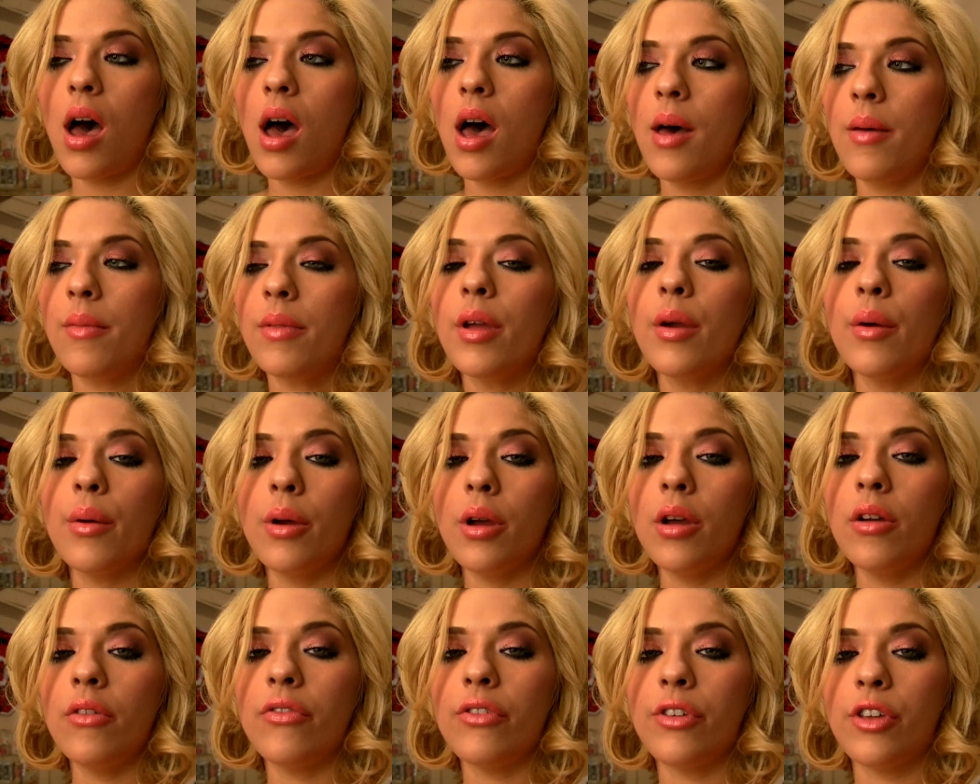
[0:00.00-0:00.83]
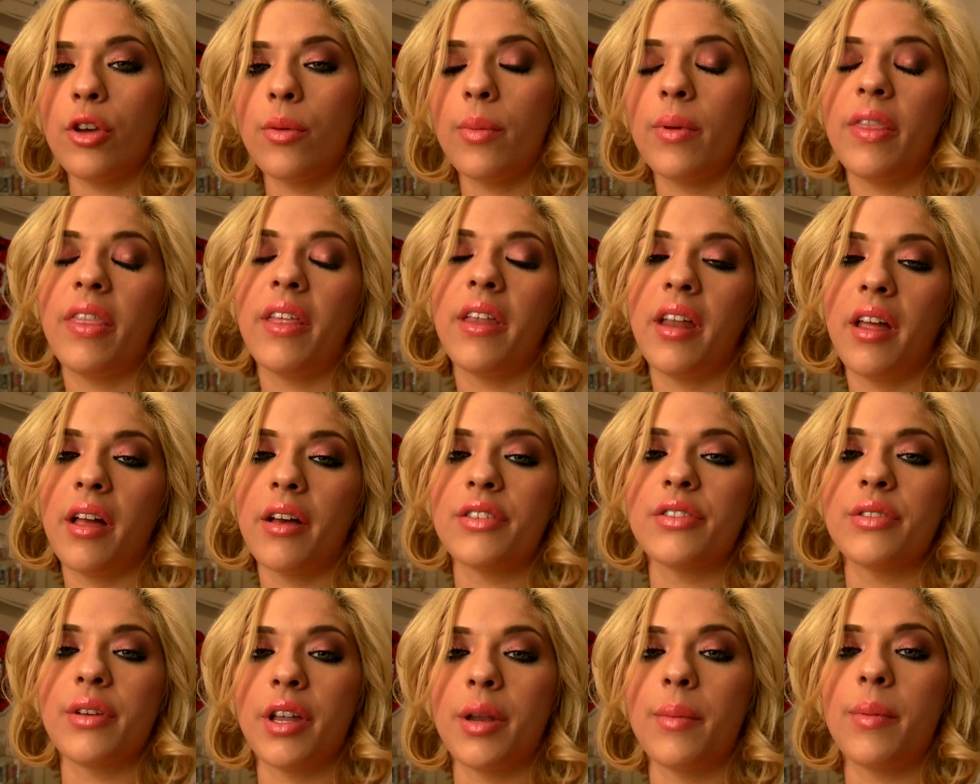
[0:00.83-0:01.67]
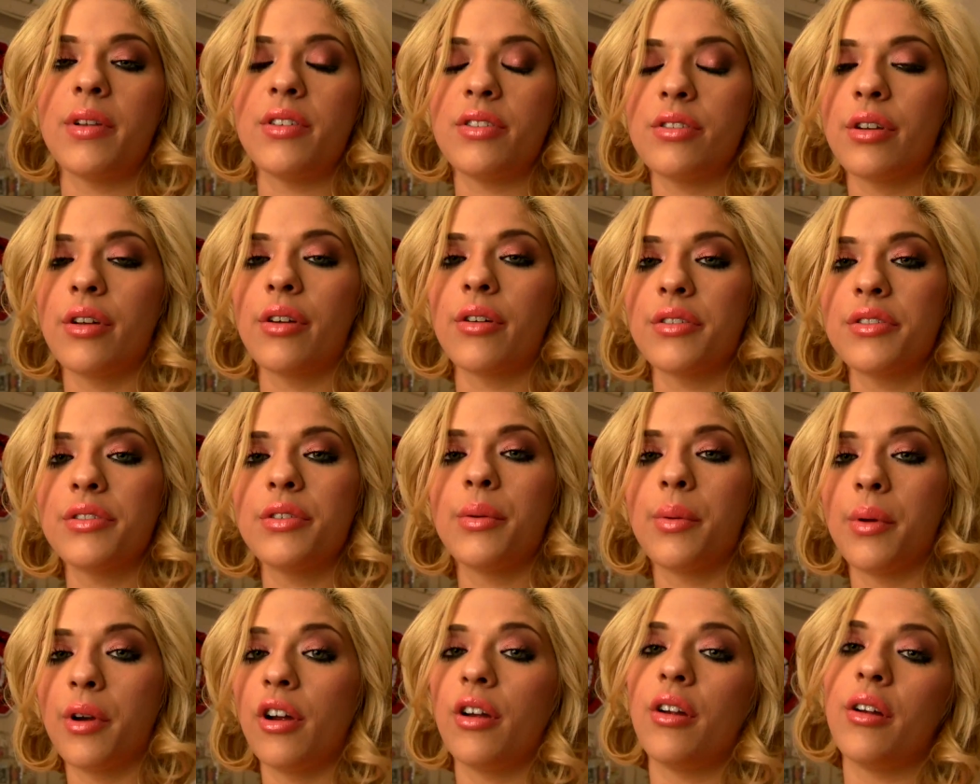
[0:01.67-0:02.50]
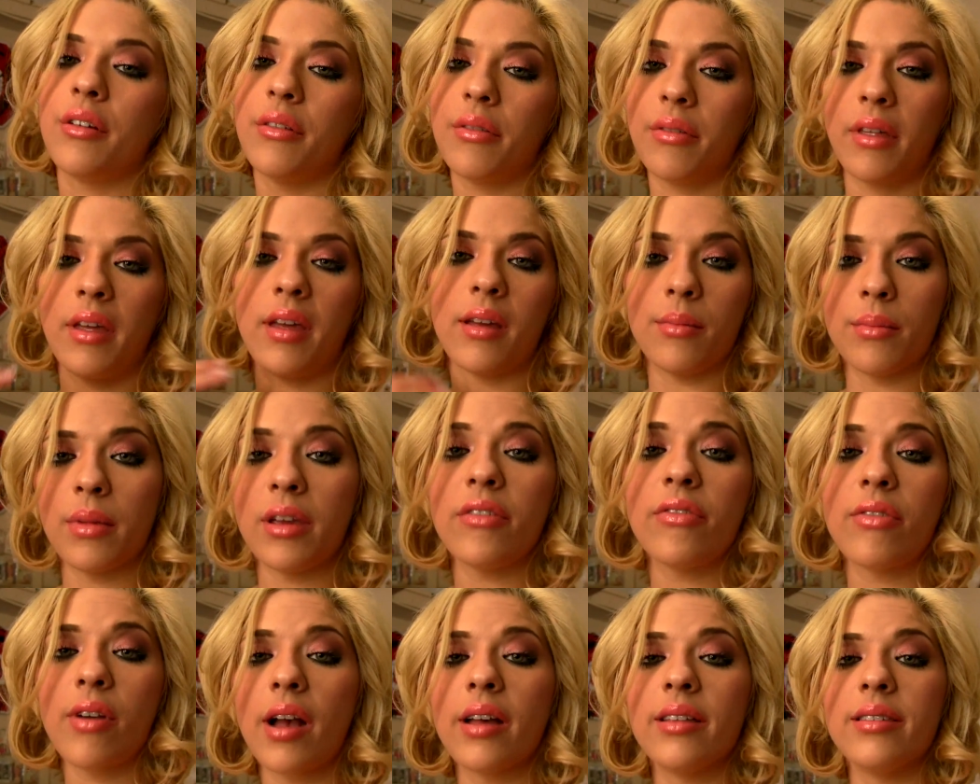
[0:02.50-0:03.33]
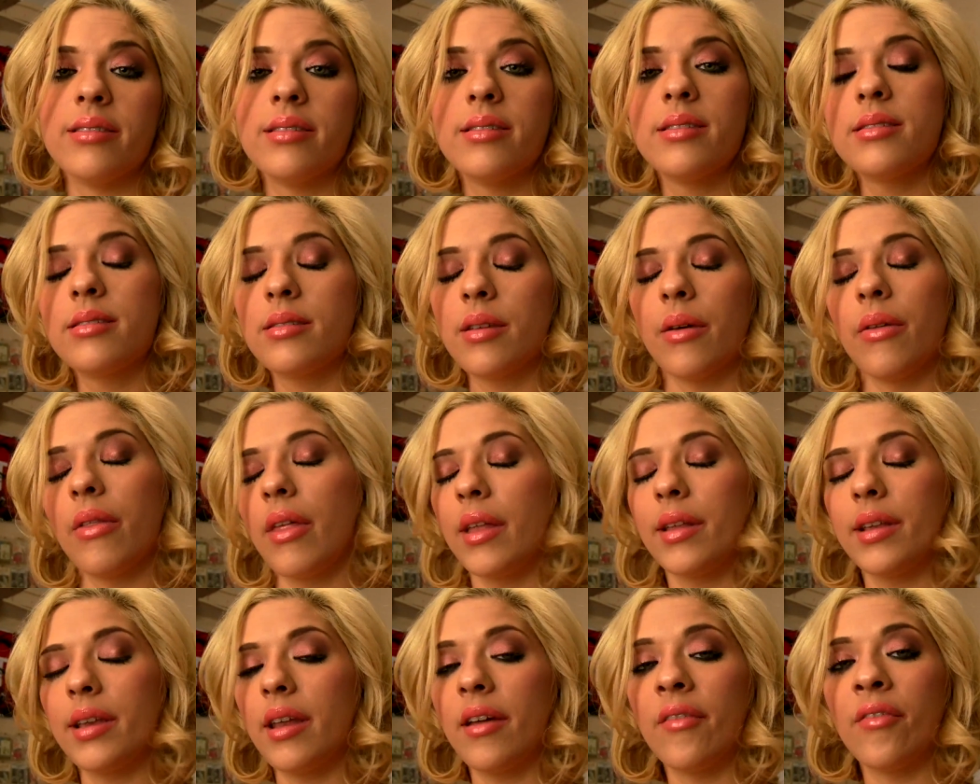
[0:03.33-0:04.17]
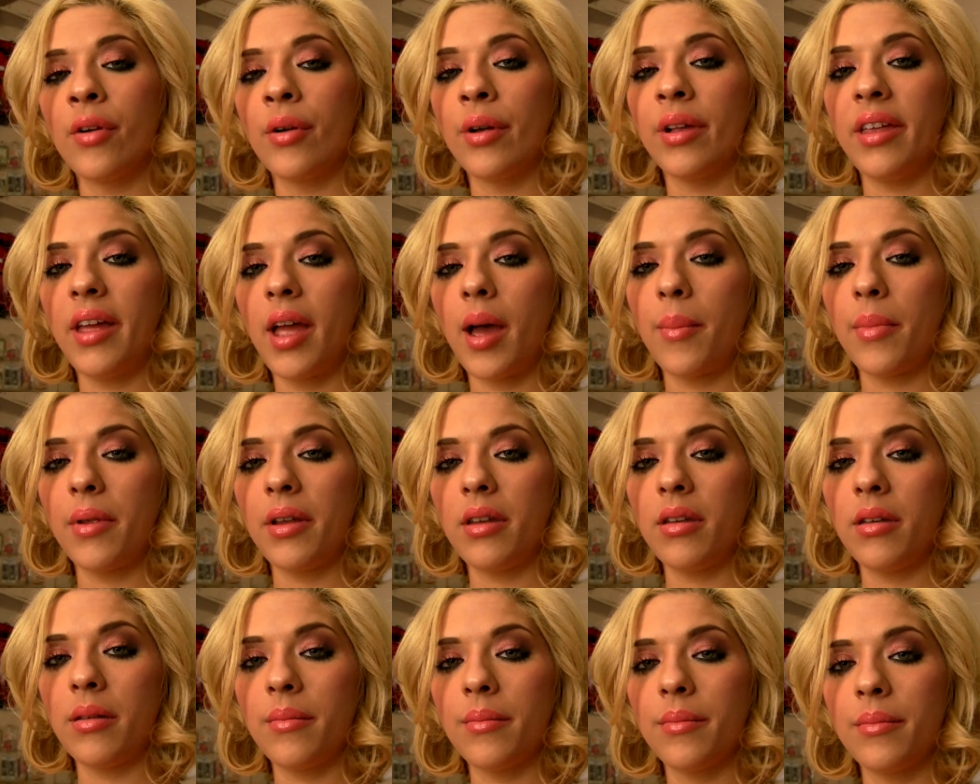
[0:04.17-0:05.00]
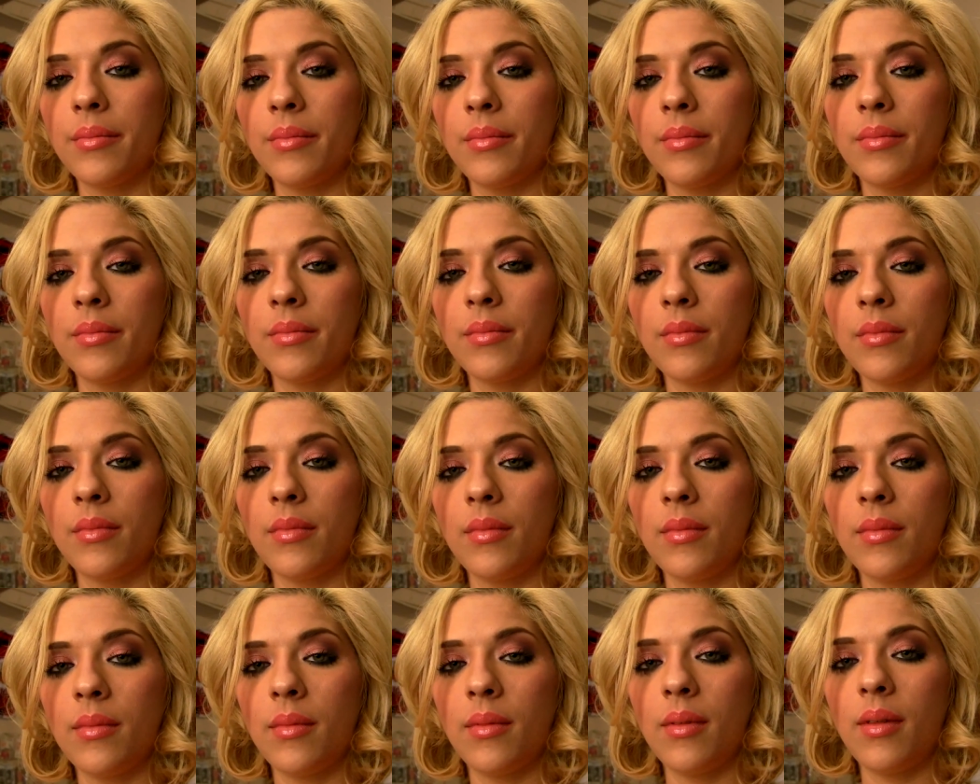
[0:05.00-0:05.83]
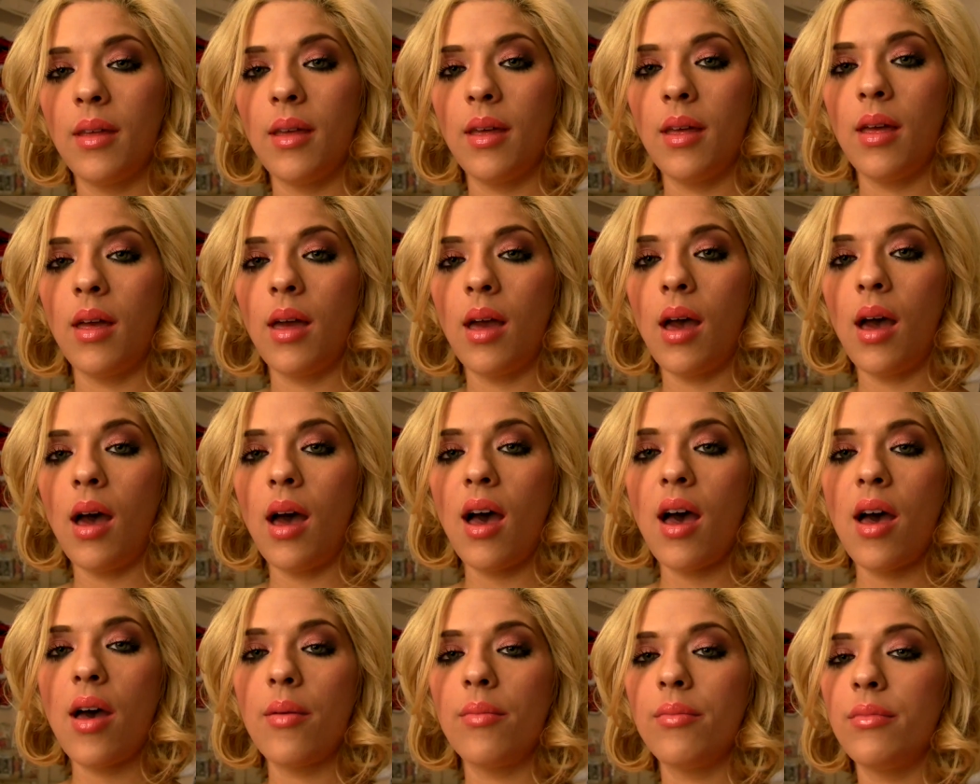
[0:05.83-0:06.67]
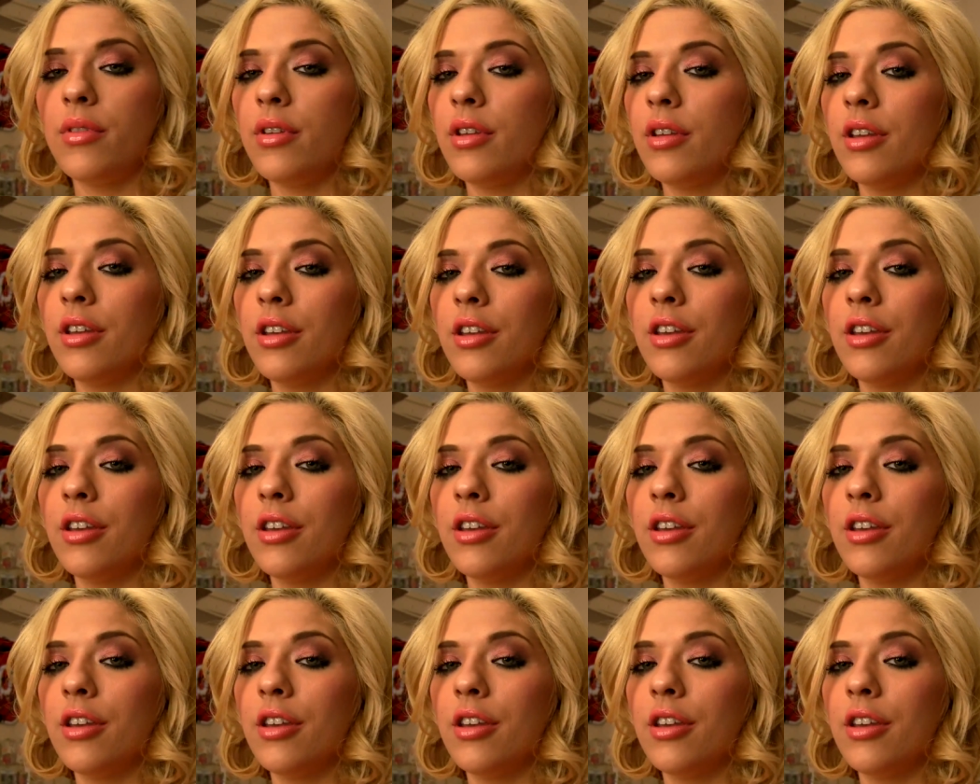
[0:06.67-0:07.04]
There were a few, but then I also had a bunch of girls who were like my friends, so that never really happened. Did you ever get in a fist fight with them?